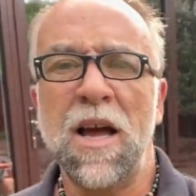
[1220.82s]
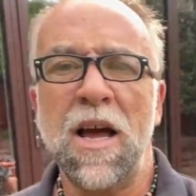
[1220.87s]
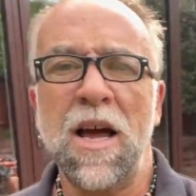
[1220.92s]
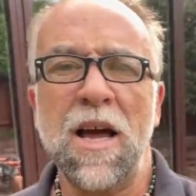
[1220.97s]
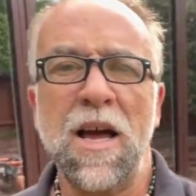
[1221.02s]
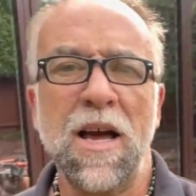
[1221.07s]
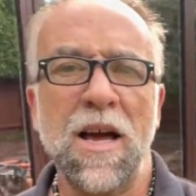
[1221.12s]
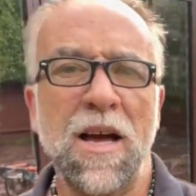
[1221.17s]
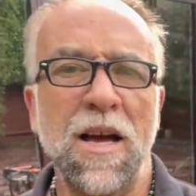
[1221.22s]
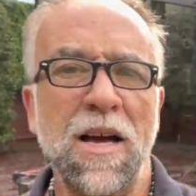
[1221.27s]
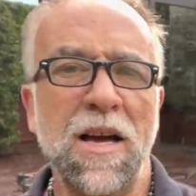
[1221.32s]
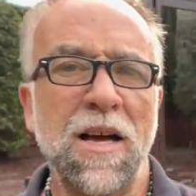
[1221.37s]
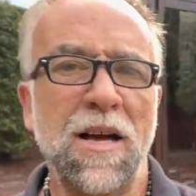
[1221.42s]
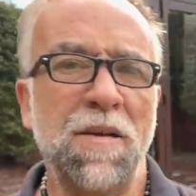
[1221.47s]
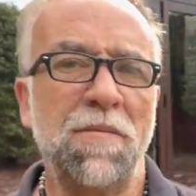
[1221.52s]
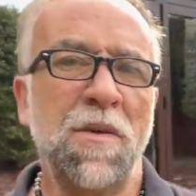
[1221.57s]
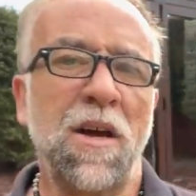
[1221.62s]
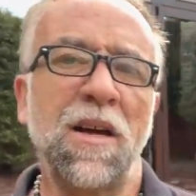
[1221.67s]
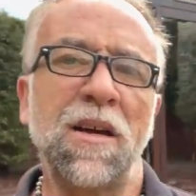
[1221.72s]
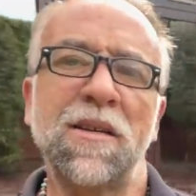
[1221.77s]

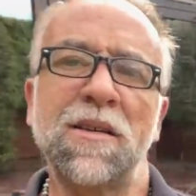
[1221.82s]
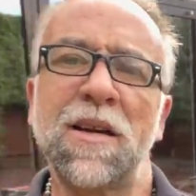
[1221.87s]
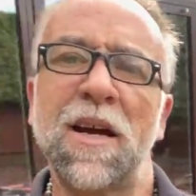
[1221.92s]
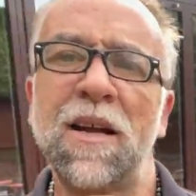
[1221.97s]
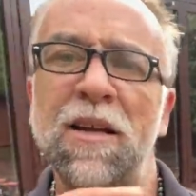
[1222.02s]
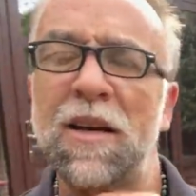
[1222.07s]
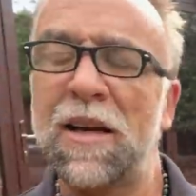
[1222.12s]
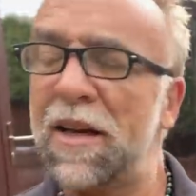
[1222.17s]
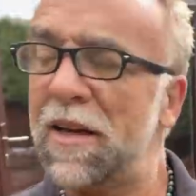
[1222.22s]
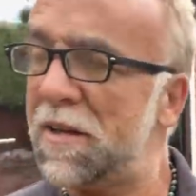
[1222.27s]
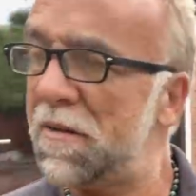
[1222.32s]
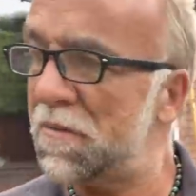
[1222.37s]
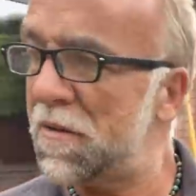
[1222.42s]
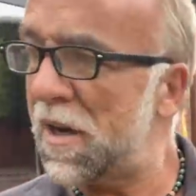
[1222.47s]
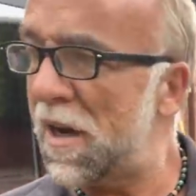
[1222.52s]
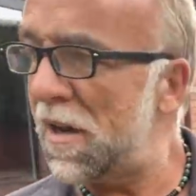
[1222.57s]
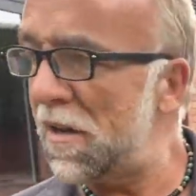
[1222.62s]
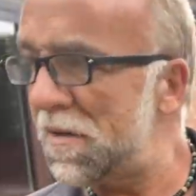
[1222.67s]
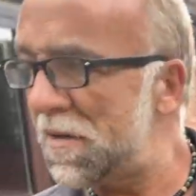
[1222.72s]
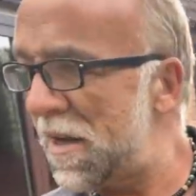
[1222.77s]
Starting to lay some
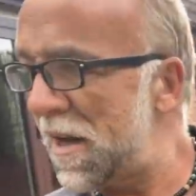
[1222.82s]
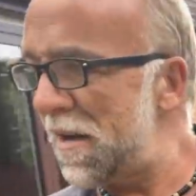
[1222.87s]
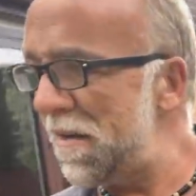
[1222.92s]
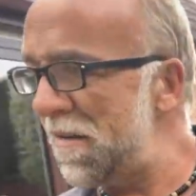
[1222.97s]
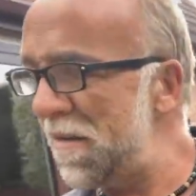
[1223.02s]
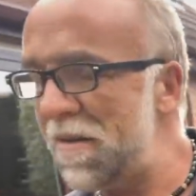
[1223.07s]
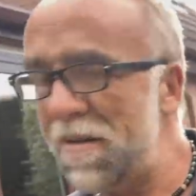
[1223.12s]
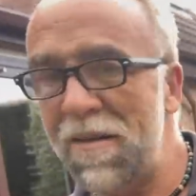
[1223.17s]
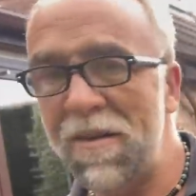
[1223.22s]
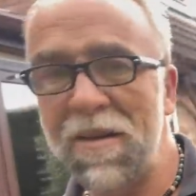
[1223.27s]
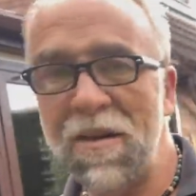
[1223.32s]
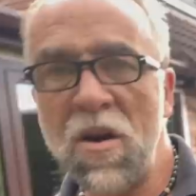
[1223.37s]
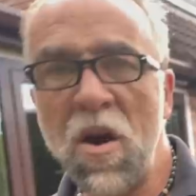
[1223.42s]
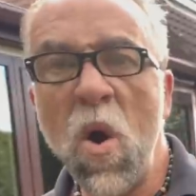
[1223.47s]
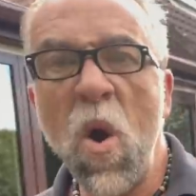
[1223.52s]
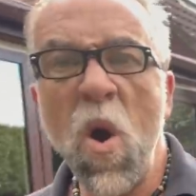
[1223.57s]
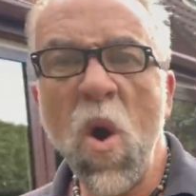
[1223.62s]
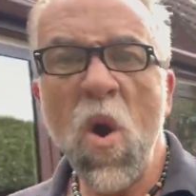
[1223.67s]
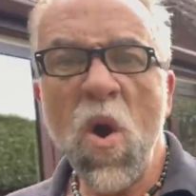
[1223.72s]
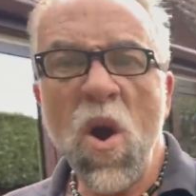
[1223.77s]
tiles now.
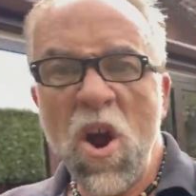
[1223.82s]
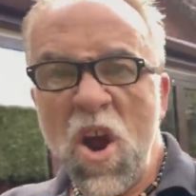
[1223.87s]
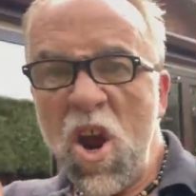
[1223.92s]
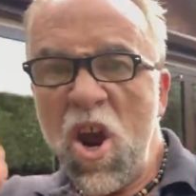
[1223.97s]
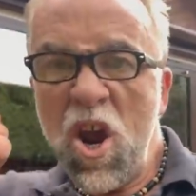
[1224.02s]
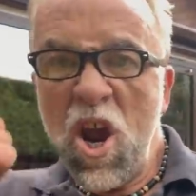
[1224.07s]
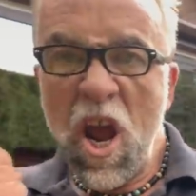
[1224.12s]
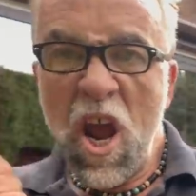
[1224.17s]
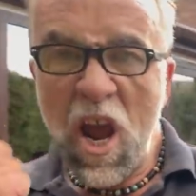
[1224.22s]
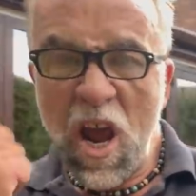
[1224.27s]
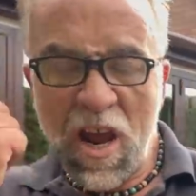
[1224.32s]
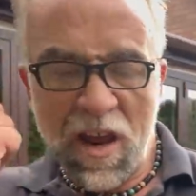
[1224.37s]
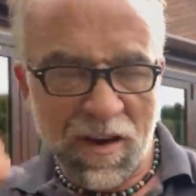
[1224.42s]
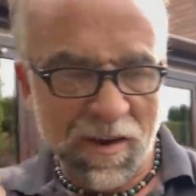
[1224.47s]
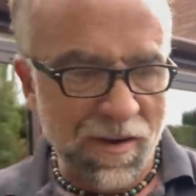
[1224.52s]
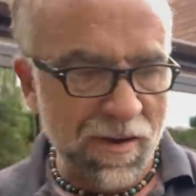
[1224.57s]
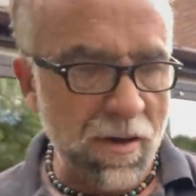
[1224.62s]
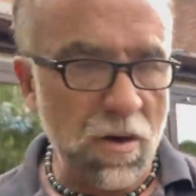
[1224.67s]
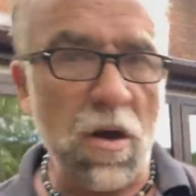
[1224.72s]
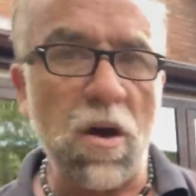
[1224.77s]

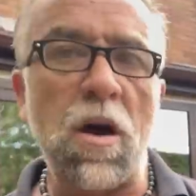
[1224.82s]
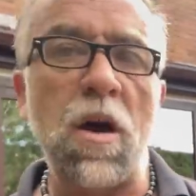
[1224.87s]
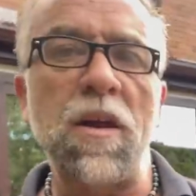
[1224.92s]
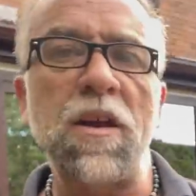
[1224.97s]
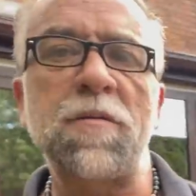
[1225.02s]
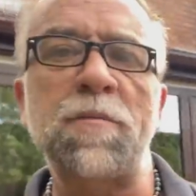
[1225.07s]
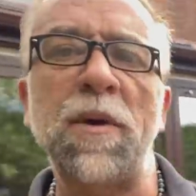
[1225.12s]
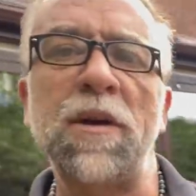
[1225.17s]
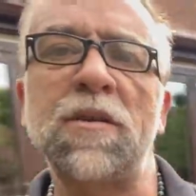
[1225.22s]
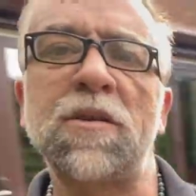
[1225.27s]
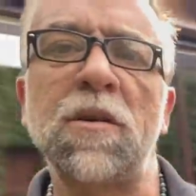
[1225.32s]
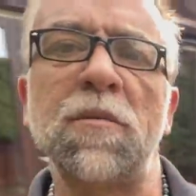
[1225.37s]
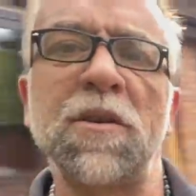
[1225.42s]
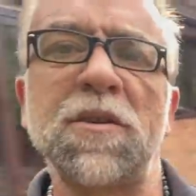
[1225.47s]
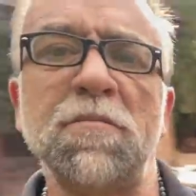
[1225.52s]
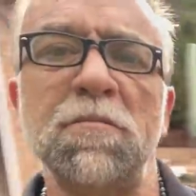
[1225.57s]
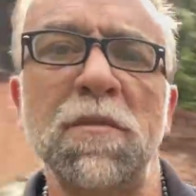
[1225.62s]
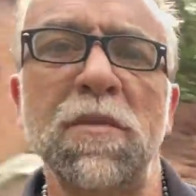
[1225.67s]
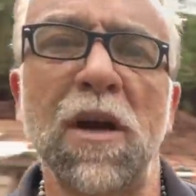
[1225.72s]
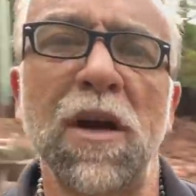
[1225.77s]
Yes. Oh, there's been so
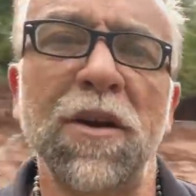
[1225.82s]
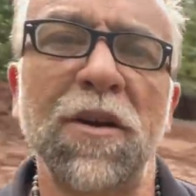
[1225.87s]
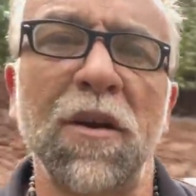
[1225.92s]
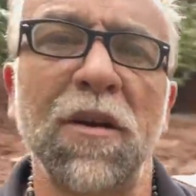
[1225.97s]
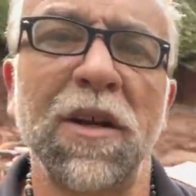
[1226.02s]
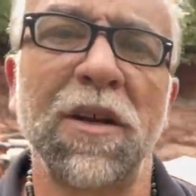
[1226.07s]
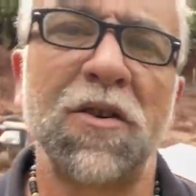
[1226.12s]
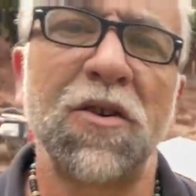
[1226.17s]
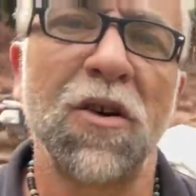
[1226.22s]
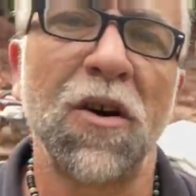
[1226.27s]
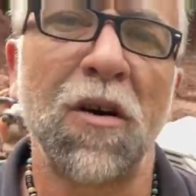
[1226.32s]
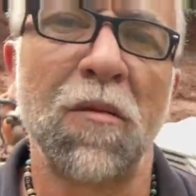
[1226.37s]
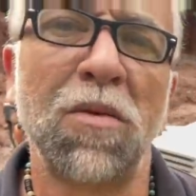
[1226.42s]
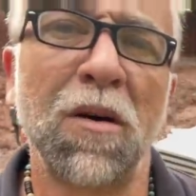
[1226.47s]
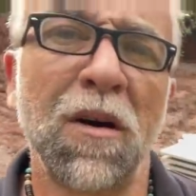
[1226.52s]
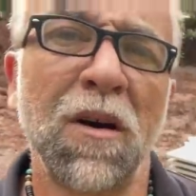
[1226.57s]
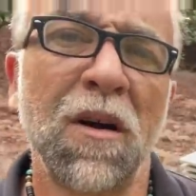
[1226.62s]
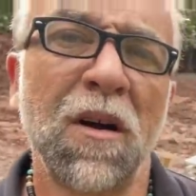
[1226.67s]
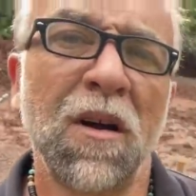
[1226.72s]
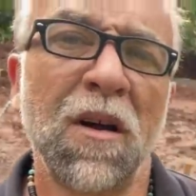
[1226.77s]
much mud on this job.
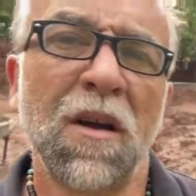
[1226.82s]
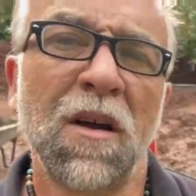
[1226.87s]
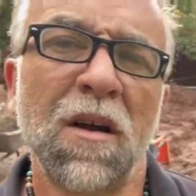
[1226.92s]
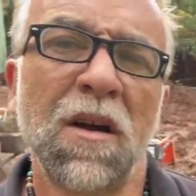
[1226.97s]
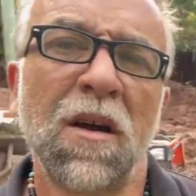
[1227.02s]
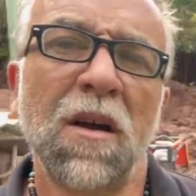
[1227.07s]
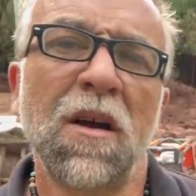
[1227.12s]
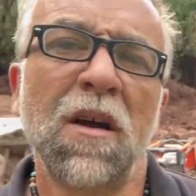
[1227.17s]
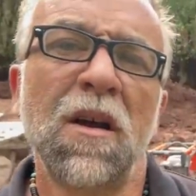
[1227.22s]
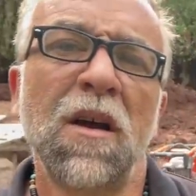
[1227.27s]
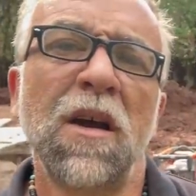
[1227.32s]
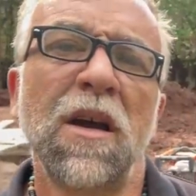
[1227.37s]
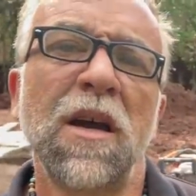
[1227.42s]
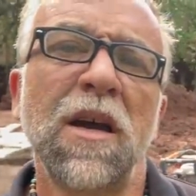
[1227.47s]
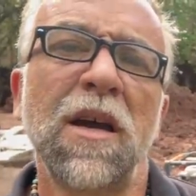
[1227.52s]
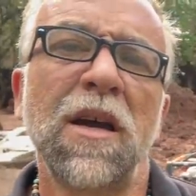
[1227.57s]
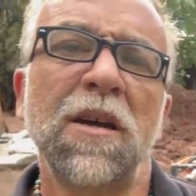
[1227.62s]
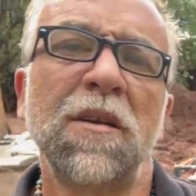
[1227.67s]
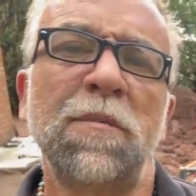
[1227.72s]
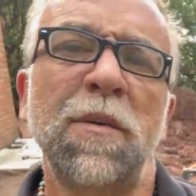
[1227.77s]

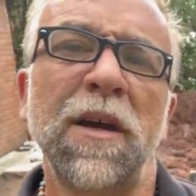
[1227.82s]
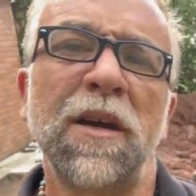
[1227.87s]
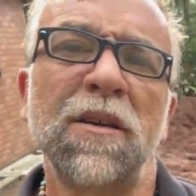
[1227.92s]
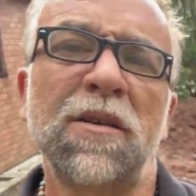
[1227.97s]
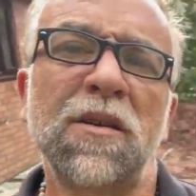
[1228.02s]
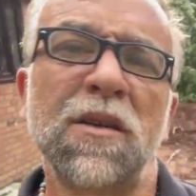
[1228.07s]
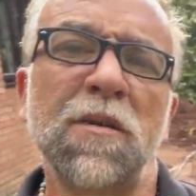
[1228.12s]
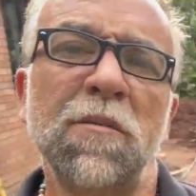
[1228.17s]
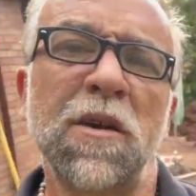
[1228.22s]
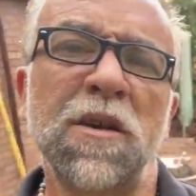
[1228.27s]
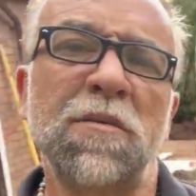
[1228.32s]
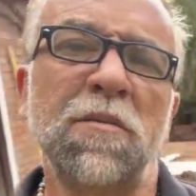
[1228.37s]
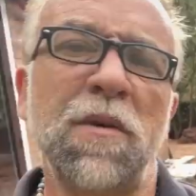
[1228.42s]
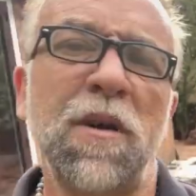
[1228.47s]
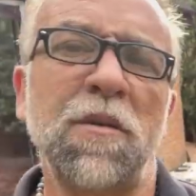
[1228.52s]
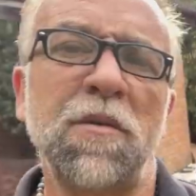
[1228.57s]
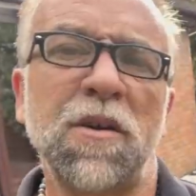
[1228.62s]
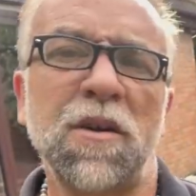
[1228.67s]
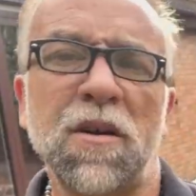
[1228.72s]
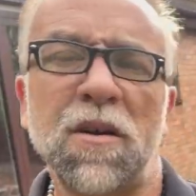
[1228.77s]
It's been so much
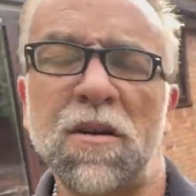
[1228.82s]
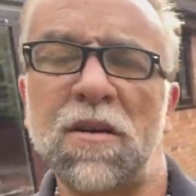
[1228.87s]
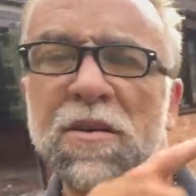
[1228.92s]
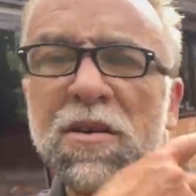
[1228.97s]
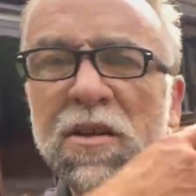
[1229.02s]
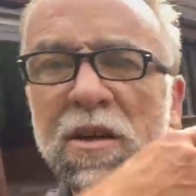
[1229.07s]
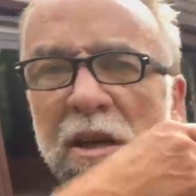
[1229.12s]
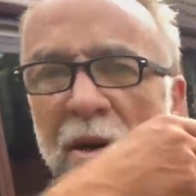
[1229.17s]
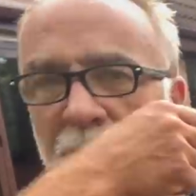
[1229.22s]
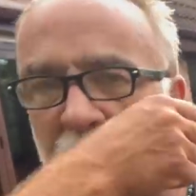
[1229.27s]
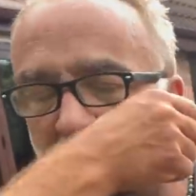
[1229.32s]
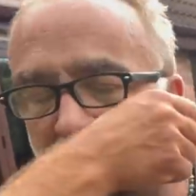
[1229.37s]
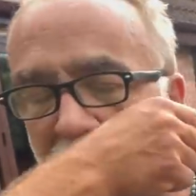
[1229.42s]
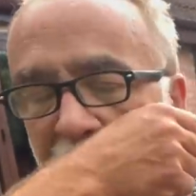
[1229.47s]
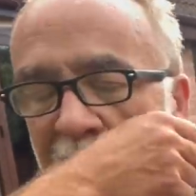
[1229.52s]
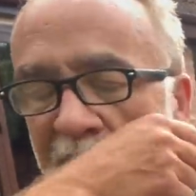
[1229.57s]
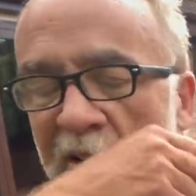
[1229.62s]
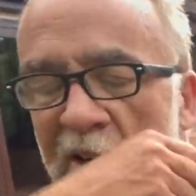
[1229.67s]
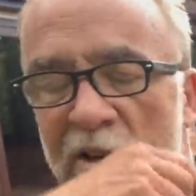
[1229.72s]
mud. We've got Skip coming